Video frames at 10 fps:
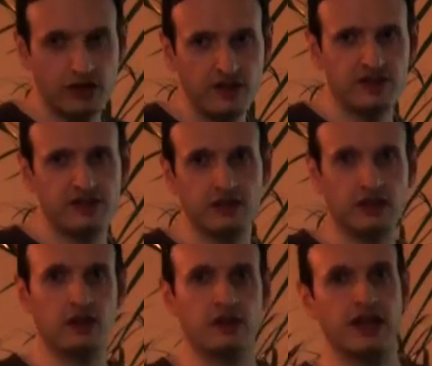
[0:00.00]
there's
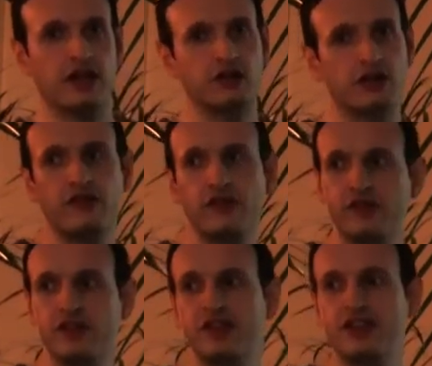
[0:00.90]

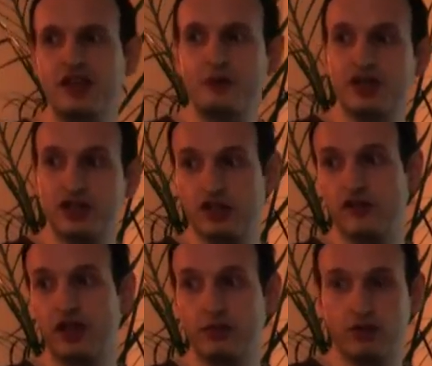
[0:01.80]
950 applications
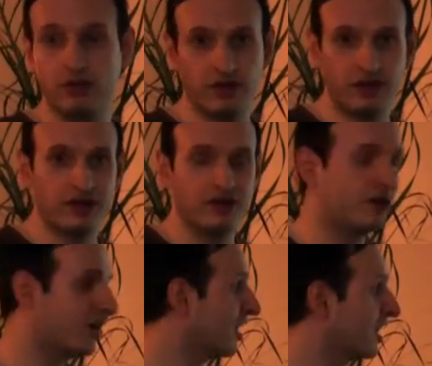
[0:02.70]
available, and
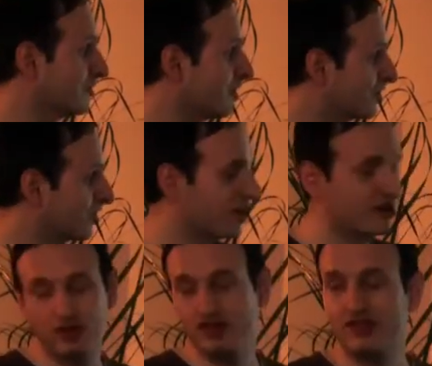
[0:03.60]
as I mentioned here,
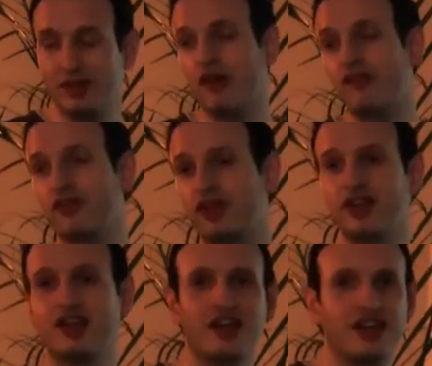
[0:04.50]
most of them are free.
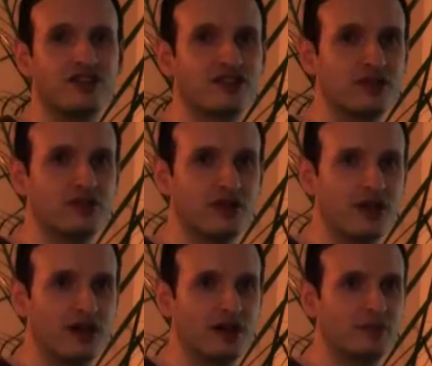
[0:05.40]

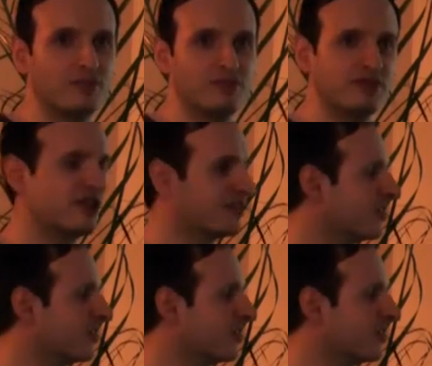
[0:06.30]
So it's